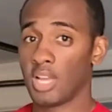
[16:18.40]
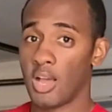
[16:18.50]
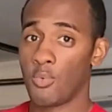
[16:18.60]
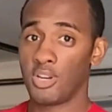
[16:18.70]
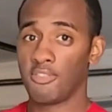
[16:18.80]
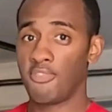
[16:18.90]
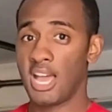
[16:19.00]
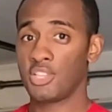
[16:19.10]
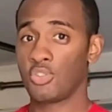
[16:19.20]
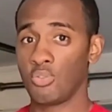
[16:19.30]
I wouldn't
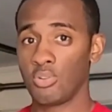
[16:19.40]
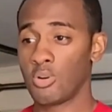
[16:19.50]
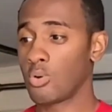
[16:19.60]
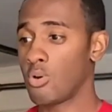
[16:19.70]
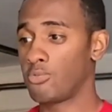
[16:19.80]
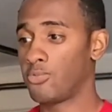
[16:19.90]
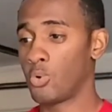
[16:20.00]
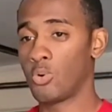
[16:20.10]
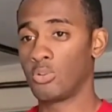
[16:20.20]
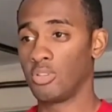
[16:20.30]
advise you, go
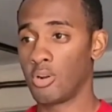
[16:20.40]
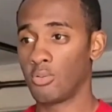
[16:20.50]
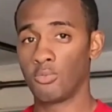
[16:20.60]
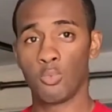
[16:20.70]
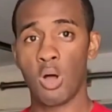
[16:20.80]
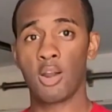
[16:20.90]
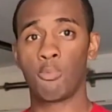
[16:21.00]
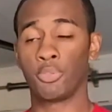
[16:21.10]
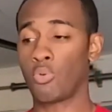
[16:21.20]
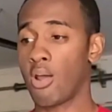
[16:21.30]
full, wide
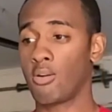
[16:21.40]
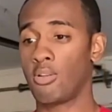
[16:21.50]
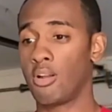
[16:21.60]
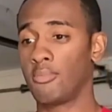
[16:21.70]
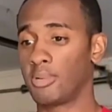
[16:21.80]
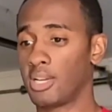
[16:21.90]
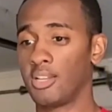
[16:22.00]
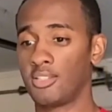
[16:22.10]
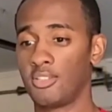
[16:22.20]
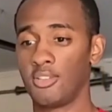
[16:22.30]
open throttle on it,
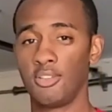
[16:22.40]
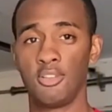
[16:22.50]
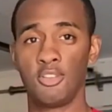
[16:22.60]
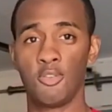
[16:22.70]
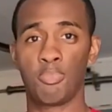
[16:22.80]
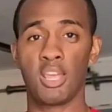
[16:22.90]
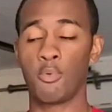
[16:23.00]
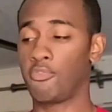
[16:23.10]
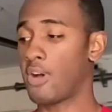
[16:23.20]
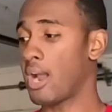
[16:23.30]
because you're playing
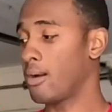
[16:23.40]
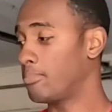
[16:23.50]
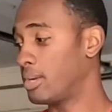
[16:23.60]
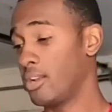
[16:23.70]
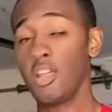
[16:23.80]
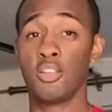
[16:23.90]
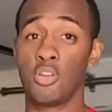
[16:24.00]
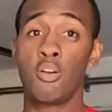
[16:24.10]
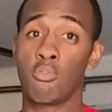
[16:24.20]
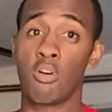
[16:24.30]
with fire. But
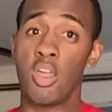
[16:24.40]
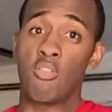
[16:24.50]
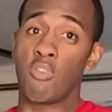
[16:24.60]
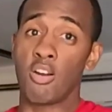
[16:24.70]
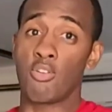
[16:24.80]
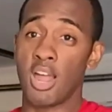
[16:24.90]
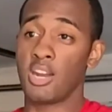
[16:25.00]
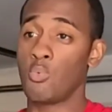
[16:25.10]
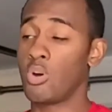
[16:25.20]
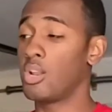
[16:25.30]
it'll run on
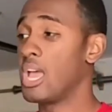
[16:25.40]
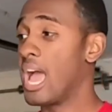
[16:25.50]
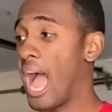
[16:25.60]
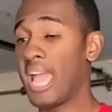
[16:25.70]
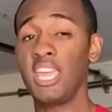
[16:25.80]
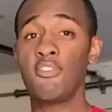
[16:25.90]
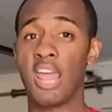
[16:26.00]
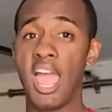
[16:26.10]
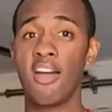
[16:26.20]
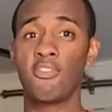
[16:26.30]
91. I even
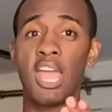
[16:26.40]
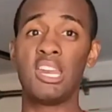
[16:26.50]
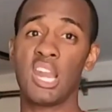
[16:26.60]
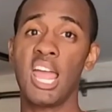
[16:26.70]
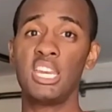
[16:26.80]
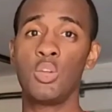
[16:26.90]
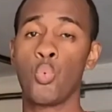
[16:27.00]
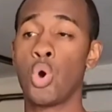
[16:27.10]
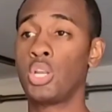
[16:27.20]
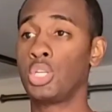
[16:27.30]
have a
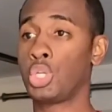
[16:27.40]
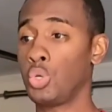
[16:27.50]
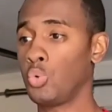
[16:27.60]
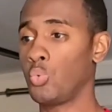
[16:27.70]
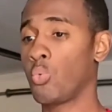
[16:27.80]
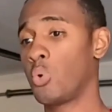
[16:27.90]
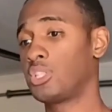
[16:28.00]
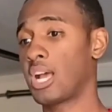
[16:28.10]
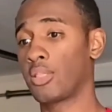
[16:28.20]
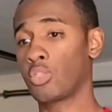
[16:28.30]
91 tune,
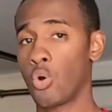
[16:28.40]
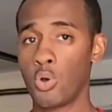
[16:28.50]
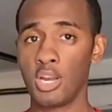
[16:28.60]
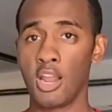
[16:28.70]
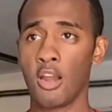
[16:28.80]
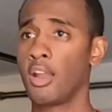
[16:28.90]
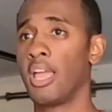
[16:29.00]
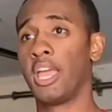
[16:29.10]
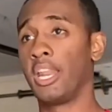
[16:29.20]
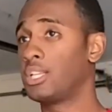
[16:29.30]
which I can throw in there,
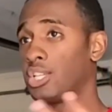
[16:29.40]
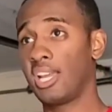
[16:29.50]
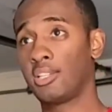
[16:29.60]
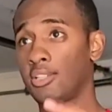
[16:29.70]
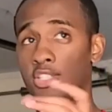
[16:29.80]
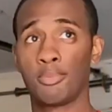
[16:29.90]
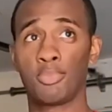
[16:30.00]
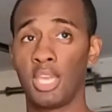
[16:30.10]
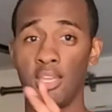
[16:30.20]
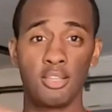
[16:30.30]
and it changes some
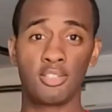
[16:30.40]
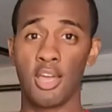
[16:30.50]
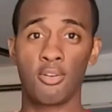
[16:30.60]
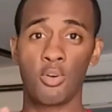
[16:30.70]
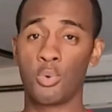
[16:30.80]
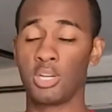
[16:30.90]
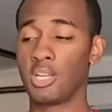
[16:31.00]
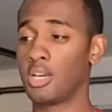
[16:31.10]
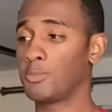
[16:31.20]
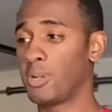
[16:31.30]
things. I don't know what it
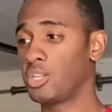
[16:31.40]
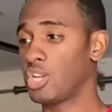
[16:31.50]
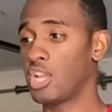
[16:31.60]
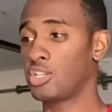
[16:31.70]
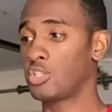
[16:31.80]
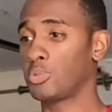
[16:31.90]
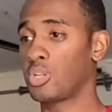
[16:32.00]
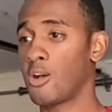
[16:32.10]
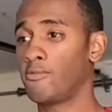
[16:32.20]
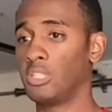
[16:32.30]
does, but it changes some
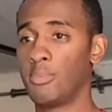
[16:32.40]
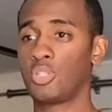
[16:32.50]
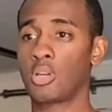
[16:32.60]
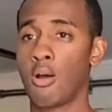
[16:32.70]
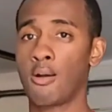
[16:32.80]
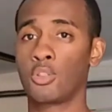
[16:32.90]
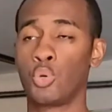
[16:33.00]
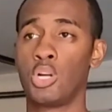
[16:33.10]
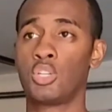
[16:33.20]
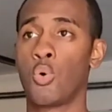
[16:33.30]
stuff, limits the car to
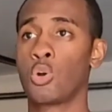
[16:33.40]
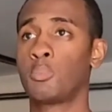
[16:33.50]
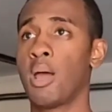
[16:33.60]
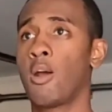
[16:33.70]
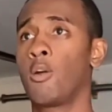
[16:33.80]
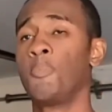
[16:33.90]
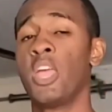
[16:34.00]
300 horsepower,